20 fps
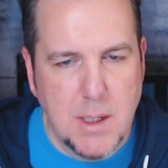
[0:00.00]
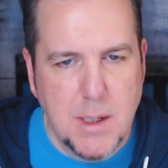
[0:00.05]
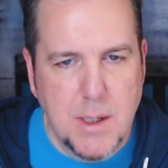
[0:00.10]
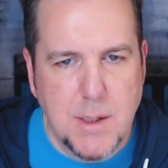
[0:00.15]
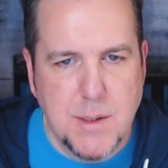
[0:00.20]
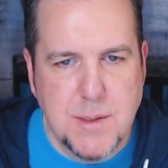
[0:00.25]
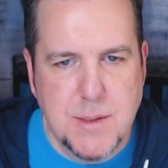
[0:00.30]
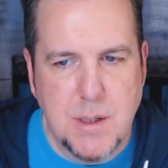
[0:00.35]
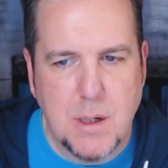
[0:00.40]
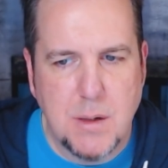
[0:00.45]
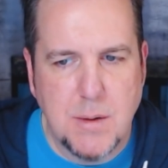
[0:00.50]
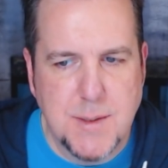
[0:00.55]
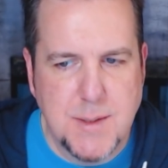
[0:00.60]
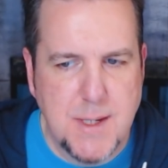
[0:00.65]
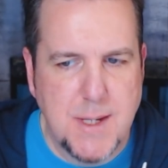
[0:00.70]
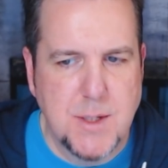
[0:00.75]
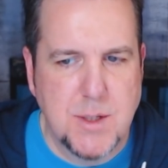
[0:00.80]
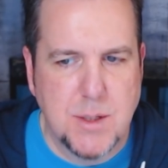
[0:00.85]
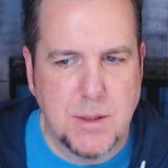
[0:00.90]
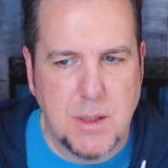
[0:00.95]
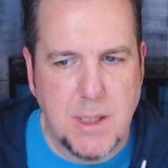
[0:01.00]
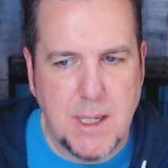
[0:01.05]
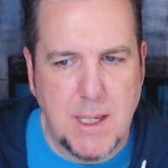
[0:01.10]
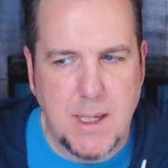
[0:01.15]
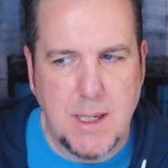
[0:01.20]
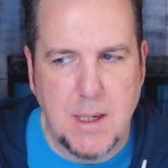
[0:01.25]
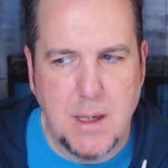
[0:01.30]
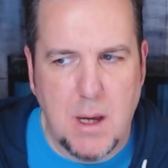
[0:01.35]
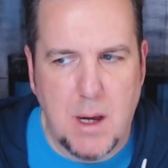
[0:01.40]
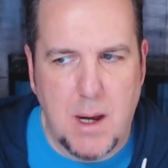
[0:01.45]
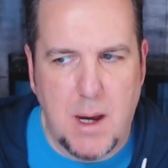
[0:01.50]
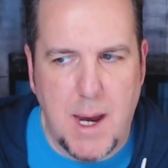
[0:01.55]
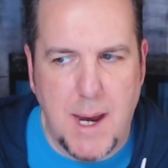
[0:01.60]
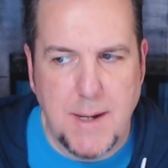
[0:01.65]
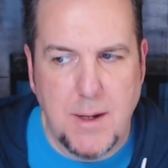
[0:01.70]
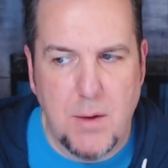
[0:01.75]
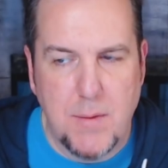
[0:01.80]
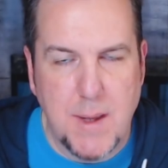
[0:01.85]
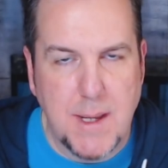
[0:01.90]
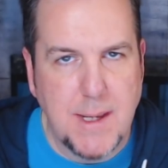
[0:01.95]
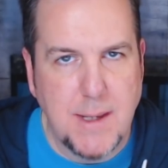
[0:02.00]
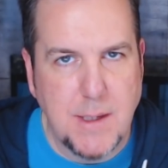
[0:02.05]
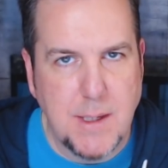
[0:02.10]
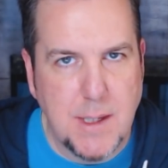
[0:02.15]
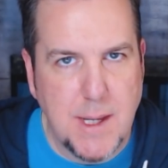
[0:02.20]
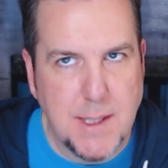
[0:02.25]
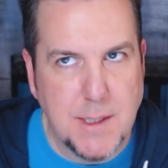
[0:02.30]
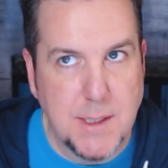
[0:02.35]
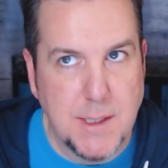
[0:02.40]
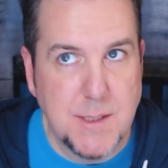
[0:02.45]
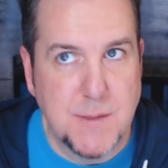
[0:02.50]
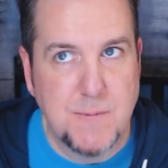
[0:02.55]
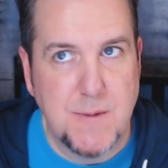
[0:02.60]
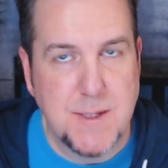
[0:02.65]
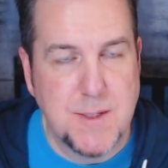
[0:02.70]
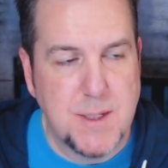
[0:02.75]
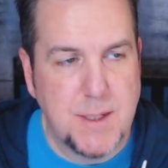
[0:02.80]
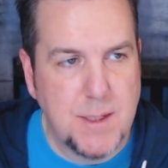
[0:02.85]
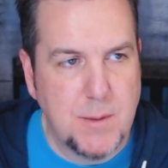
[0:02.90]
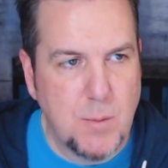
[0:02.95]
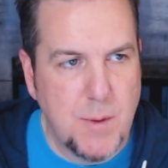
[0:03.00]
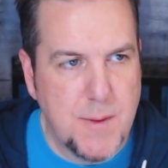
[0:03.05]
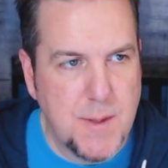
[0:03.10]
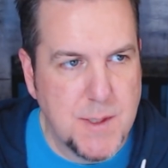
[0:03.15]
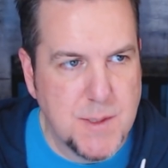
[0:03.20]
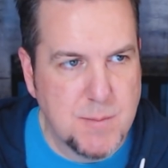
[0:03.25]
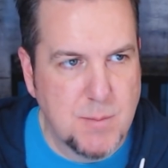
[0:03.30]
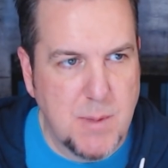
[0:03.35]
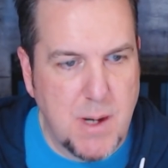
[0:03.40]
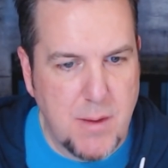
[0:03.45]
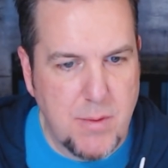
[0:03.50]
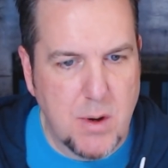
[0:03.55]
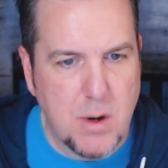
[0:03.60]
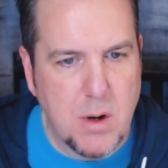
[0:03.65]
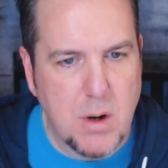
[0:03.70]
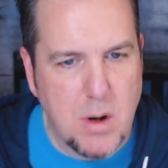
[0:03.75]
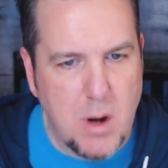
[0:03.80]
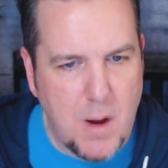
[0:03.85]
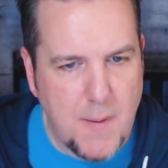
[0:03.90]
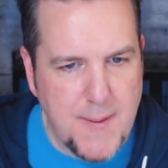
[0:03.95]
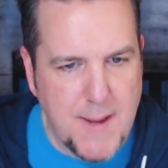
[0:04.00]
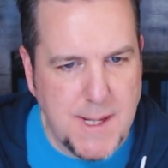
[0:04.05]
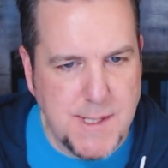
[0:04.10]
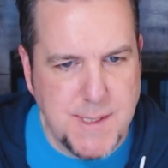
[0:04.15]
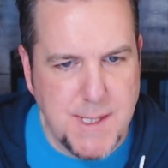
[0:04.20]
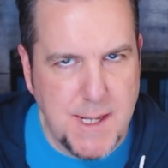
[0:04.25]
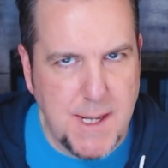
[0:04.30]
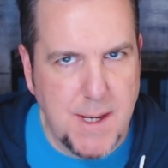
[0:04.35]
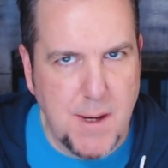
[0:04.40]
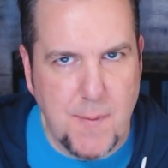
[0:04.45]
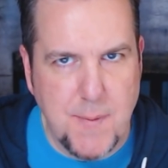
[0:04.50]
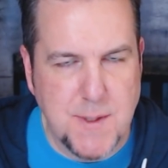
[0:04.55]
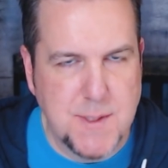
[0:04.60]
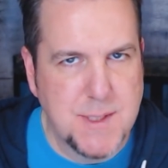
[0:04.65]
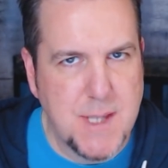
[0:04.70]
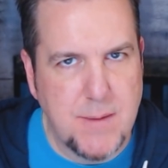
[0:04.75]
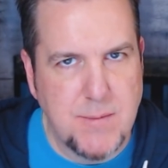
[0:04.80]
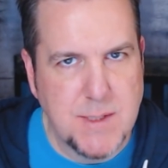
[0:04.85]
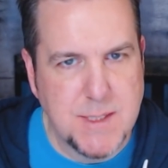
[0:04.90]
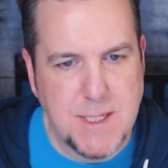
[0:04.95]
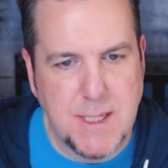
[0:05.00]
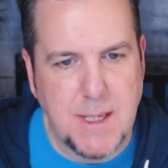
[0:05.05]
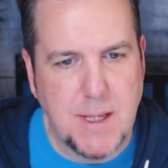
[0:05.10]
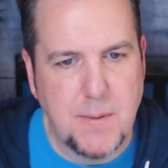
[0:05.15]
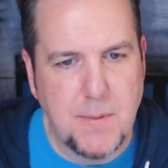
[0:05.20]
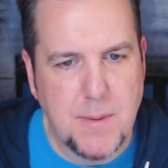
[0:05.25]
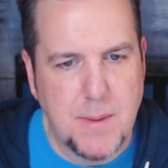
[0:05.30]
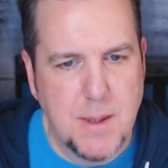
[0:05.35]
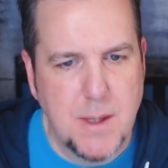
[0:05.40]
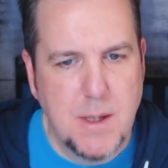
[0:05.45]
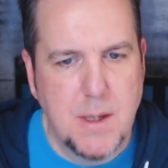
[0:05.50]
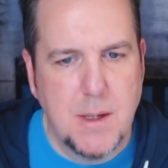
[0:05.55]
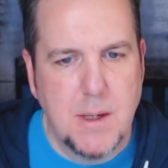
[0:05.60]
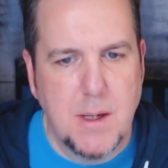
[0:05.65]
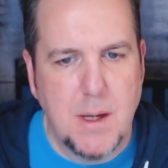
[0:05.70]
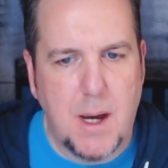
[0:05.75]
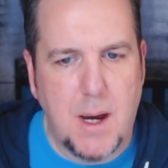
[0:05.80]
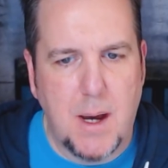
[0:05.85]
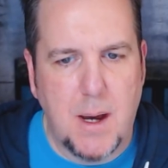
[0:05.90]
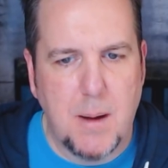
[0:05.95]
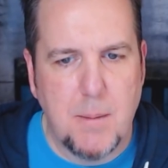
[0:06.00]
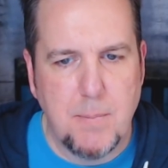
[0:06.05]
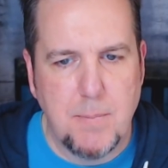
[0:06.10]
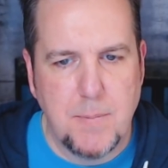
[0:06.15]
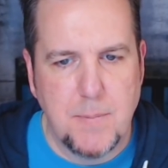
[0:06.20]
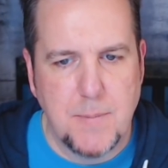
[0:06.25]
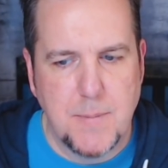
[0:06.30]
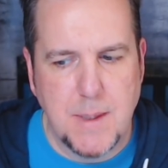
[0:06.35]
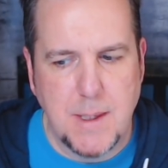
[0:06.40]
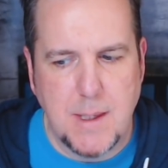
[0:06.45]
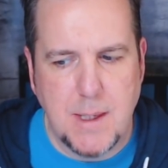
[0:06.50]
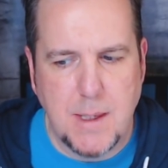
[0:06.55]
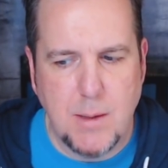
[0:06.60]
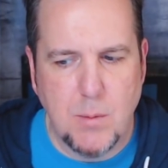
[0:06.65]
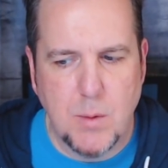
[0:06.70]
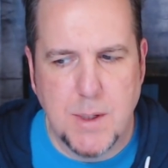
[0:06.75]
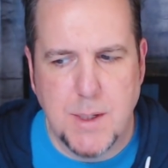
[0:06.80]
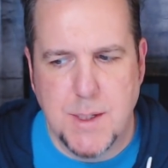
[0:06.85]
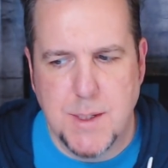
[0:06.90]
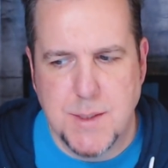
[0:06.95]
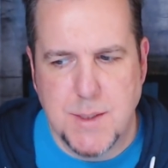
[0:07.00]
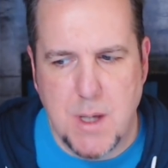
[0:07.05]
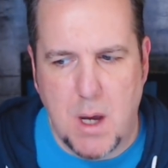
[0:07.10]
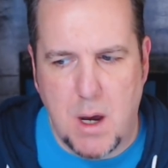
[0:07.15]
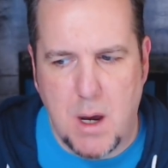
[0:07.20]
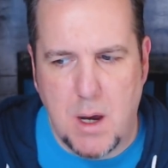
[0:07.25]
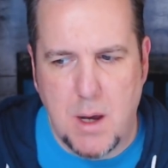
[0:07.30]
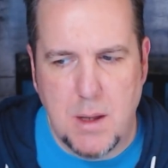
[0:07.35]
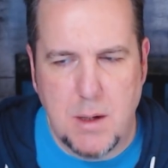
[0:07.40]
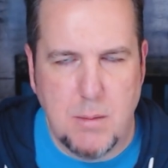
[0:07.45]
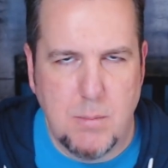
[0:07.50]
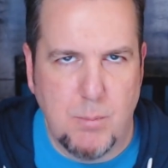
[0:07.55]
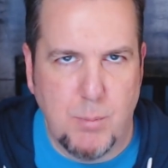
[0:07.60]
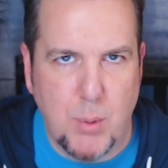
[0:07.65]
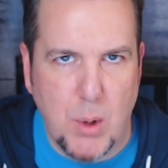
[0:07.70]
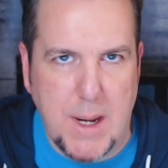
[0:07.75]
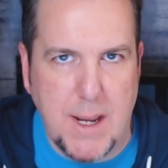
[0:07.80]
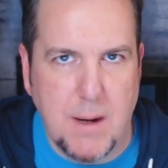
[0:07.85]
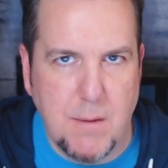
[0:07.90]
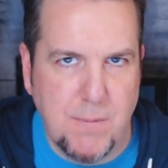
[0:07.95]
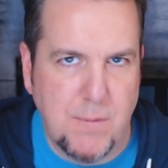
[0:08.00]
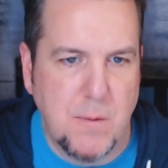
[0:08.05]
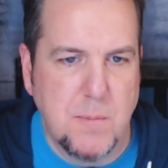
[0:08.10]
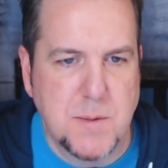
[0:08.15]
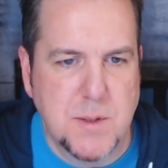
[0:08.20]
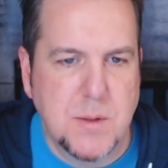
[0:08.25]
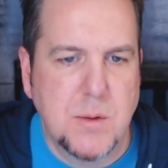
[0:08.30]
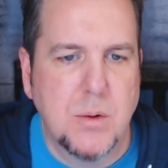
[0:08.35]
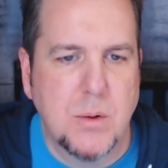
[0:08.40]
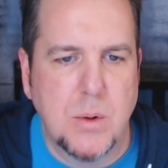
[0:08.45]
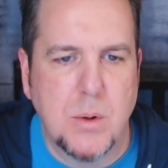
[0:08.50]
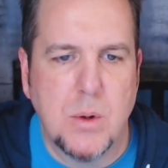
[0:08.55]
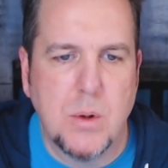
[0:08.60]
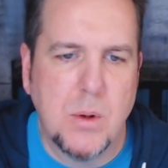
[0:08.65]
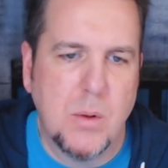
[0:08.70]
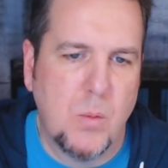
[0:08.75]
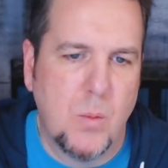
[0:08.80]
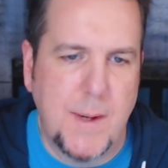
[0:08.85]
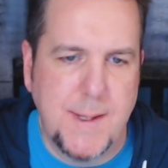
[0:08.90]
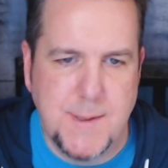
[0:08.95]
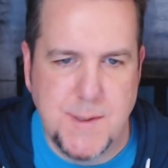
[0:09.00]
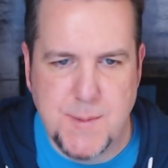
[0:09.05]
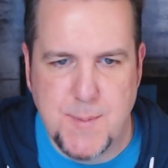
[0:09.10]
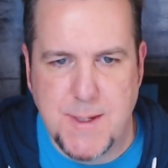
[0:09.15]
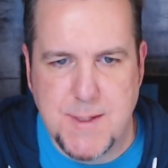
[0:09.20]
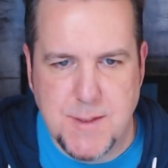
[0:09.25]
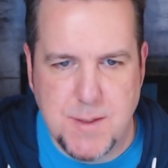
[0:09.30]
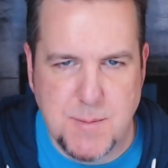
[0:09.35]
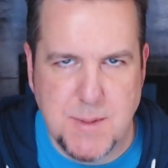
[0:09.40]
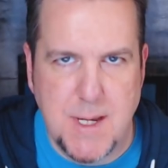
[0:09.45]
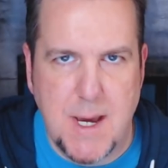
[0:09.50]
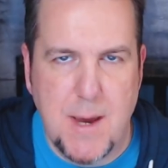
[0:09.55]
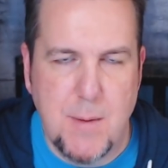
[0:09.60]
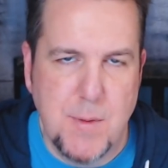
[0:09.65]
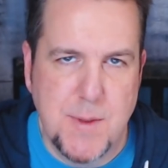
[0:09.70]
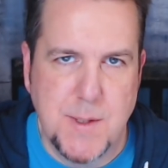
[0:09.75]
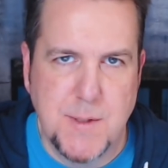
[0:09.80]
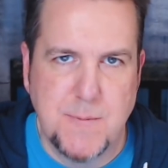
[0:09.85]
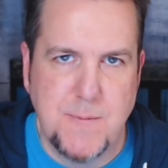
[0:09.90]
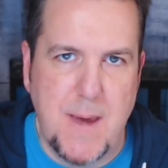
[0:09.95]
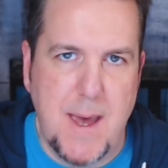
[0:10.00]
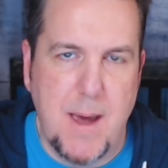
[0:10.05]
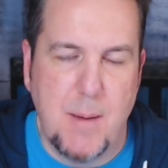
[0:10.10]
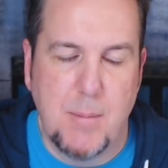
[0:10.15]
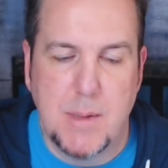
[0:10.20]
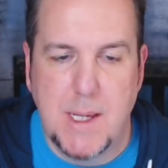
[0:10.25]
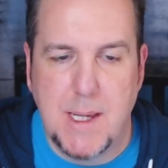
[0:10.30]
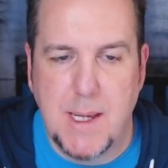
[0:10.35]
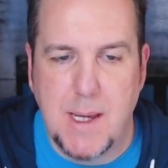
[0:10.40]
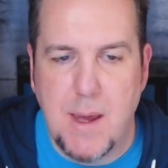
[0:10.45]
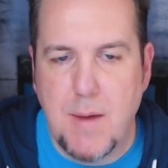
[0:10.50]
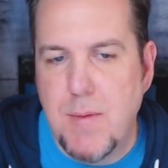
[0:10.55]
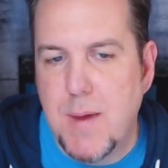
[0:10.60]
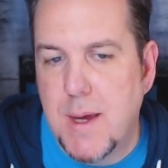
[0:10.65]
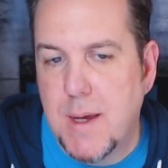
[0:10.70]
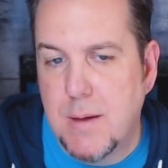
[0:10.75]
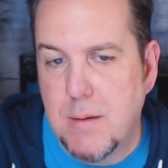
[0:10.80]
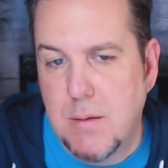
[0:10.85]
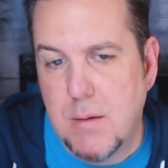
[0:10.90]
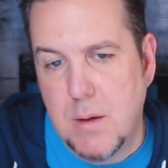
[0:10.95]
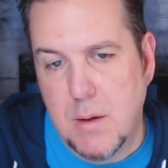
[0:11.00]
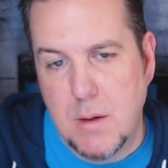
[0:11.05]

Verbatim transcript: So essentially, uh, I know that he at least visited with his mother on that day, on the seventeenth. Um, he was on break from school, went and spent some time with his family, and then